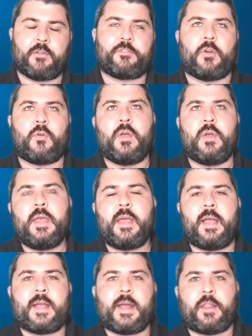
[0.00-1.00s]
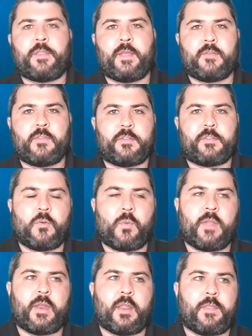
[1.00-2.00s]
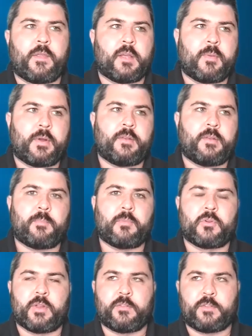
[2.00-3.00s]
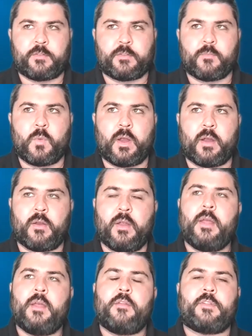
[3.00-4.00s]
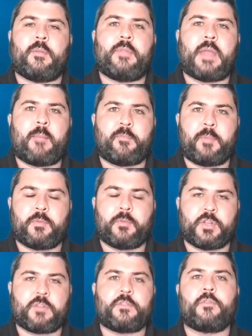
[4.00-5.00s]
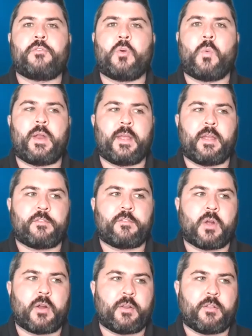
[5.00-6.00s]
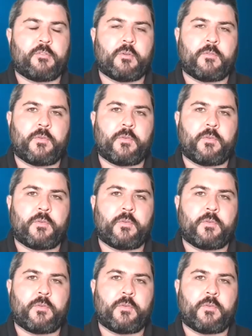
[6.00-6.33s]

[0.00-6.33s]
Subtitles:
So I kind of think of this in the way that I think about a deep learning system, where sometimes people just don't know where to get started. So